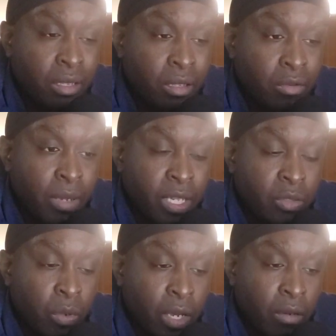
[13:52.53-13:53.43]
a little bit
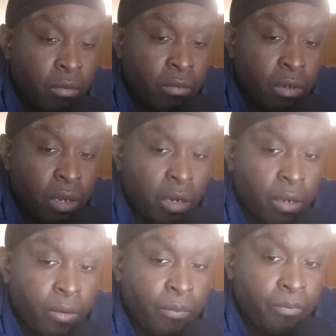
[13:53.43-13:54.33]
as well.
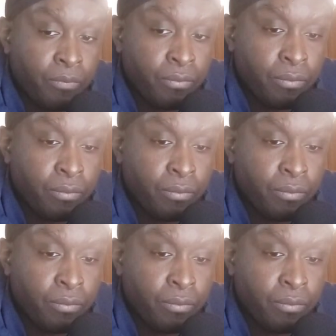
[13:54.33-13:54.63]
Um,